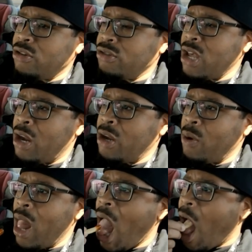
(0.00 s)
It's on Saturday,
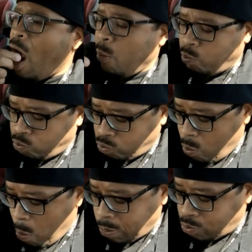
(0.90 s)
right?
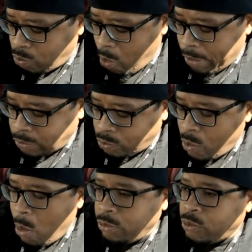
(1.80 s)
Oh,
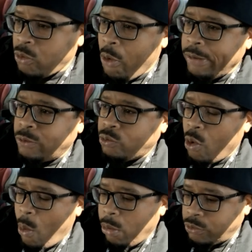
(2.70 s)
I
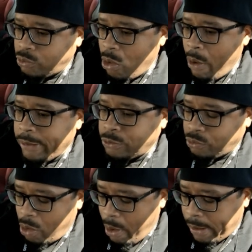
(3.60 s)
think it's on
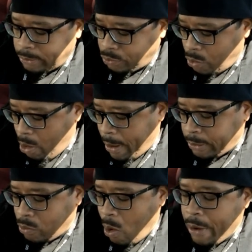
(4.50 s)
Saturday. I
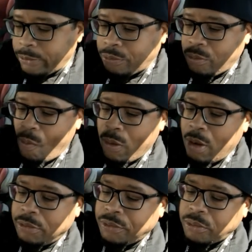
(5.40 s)
forgot the
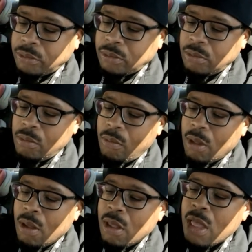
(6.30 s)
details. Do you know how
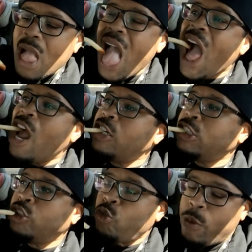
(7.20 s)
you
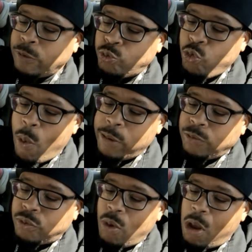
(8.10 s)
found it?
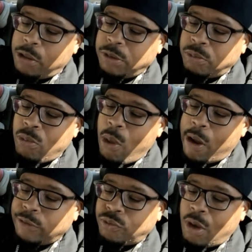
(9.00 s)
Um,
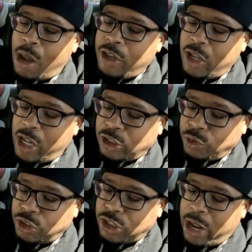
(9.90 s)
I think I got a
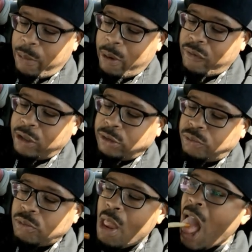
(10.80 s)
screenshot in my phone.